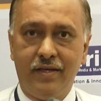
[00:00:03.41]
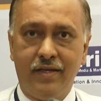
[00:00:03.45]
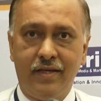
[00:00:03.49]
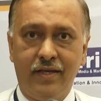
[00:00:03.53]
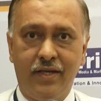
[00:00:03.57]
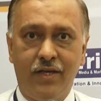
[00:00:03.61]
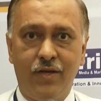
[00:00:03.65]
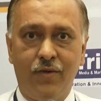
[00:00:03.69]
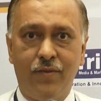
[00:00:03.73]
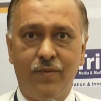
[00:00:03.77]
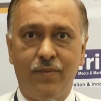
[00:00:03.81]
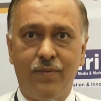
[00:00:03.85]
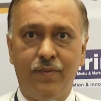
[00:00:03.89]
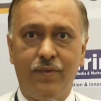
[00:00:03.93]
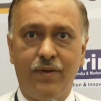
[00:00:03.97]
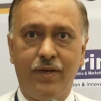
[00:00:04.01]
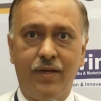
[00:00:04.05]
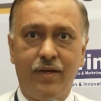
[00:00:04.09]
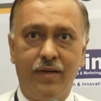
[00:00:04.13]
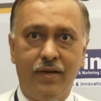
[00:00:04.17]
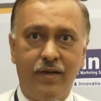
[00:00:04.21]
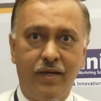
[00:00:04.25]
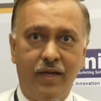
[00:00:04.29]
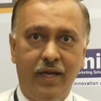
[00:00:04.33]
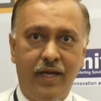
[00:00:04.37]
you know
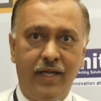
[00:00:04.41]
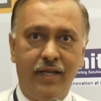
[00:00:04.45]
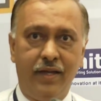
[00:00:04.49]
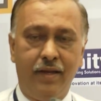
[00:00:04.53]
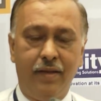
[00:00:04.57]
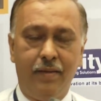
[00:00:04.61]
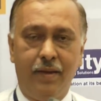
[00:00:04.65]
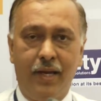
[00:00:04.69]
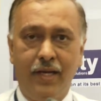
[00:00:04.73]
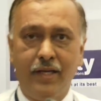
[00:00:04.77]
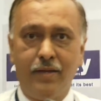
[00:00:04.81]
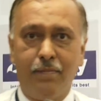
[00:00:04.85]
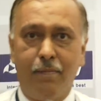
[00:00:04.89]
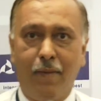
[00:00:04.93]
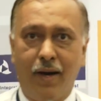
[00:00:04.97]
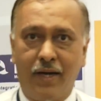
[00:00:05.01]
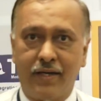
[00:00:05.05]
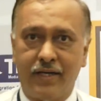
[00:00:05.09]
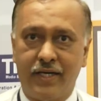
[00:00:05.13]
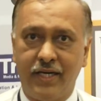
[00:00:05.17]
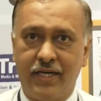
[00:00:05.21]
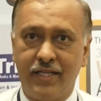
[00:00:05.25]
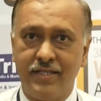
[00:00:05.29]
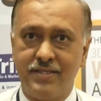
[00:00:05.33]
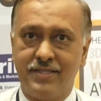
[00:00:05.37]
uh, and, and
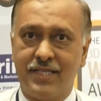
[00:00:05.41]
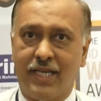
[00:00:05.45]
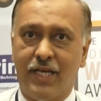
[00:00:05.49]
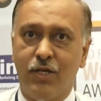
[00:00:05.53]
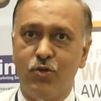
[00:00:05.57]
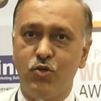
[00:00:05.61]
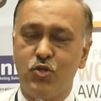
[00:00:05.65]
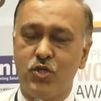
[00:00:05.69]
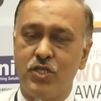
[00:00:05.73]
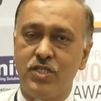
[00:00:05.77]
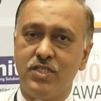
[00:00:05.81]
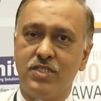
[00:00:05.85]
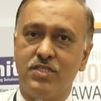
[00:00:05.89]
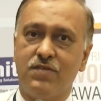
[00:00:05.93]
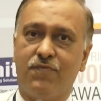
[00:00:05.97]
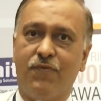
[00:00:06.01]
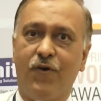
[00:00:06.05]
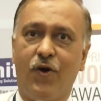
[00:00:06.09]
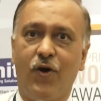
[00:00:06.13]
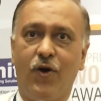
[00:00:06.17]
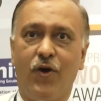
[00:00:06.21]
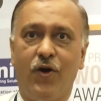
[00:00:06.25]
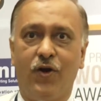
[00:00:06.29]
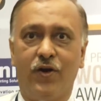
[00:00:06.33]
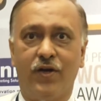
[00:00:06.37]
Marketing Solutions
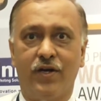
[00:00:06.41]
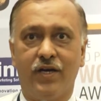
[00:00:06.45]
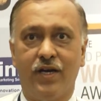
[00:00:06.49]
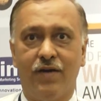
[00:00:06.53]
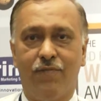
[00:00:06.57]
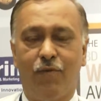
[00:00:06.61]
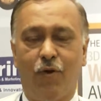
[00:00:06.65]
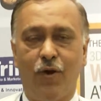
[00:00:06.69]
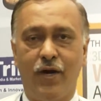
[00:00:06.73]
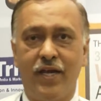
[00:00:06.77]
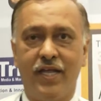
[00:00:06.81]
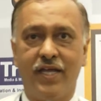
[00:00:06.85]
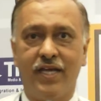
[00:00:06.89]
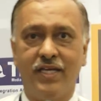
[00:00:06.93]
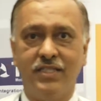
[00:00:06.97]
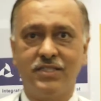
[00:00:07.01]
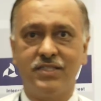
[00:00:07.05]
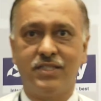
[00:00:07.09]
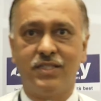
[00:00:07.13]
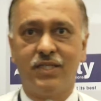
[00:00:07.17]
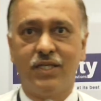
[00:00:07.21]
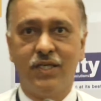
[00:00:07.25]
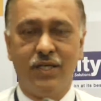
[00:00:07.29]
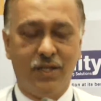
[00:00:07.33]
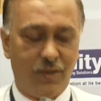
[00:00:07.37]
for awarding
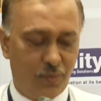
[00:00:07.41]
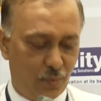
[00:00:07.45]
us